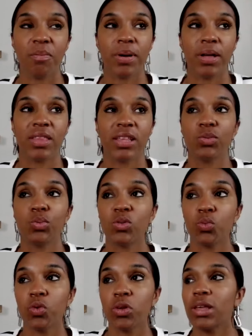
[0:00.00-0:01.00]
But this was
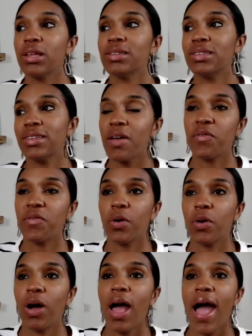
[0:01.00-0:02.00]
really
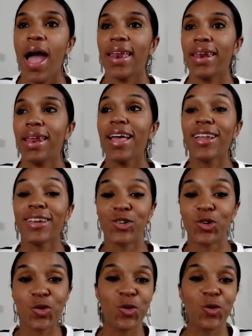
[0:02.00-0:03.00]
insightful. And
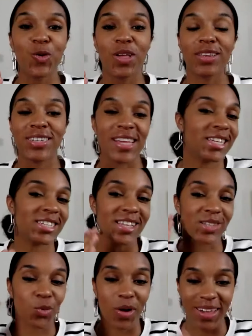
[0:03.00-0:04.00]
do you teach
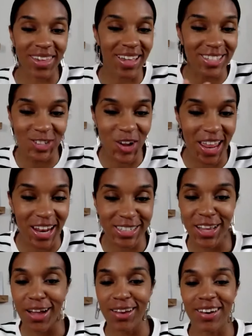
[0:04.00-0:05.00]
this one kick
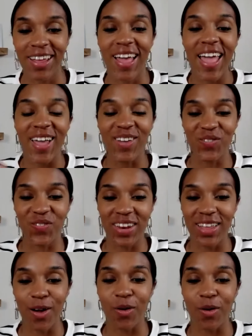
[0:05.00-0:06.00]
strategy on
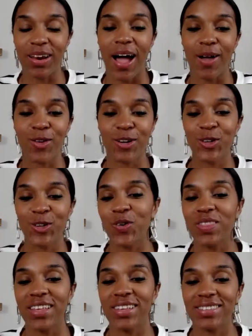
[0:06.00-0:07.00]
Nvidia on how you're
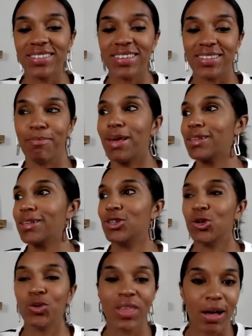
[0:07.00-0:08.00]
doing this, making
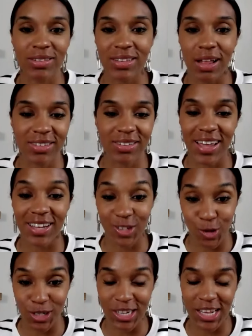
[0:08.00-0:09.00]
two thousand dollars a day? Do
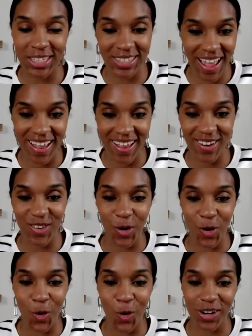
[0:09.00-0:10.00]
you teach that in your
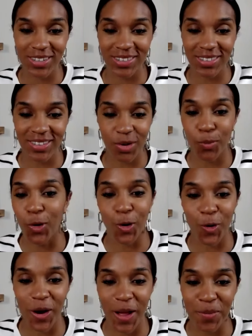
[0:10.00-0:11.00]
course
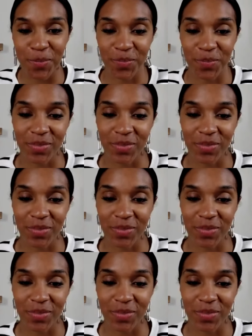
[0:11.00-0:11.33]
program?